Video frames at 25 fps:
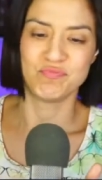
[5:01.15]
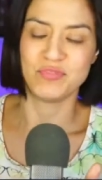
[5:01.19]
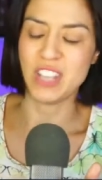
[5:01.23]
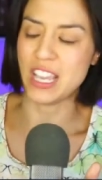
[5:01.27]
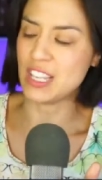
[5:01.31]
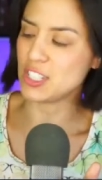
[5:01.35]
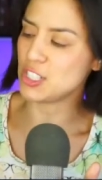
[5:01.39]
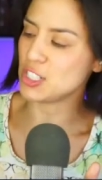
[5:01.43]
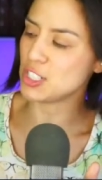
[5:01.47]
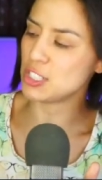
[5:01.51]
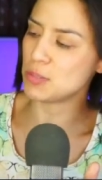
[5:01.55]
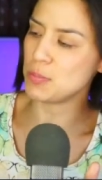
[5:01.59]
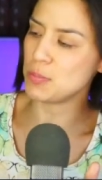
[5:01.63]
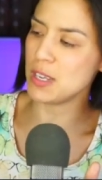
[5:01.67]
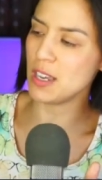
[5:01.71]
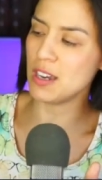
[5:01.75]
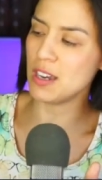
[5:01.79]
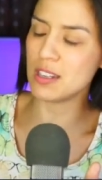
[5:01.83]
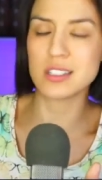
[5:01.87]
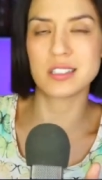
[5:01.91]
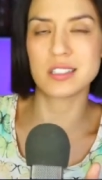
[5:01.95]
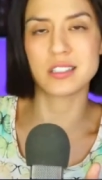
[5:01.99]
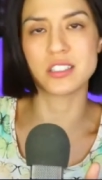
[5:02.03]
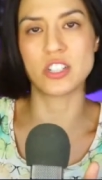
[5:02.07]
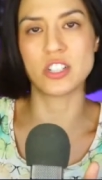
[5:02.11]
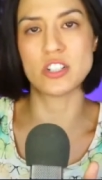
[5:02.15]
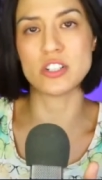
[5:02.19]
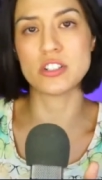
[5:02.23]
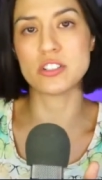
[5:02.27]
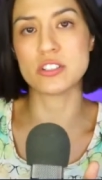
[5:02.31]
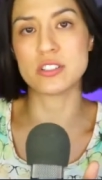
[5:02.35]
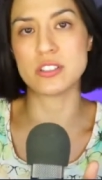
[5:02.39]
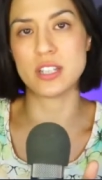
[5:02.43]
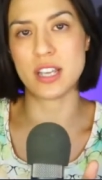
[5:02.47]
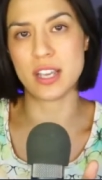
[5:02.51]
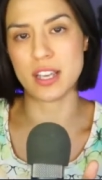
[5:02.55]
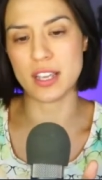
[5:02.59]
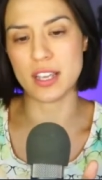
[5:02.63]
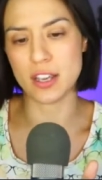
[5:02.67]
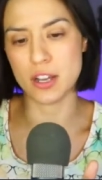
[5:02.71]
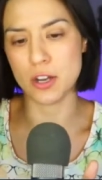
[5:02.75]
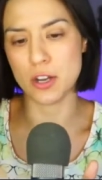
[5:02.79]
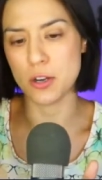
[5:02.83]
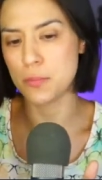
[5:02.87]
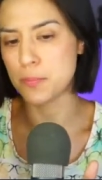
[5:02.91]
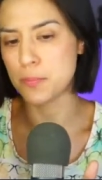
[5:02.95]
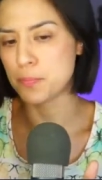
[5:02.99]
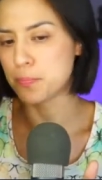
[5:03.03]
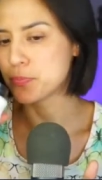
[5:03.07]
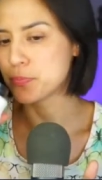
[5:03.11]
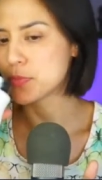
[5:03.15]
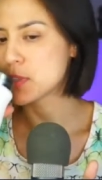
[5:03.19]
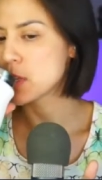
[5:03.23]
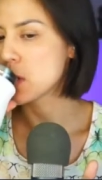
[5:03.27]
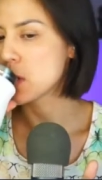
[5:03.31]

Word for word: That's just me on a Thursday, yo.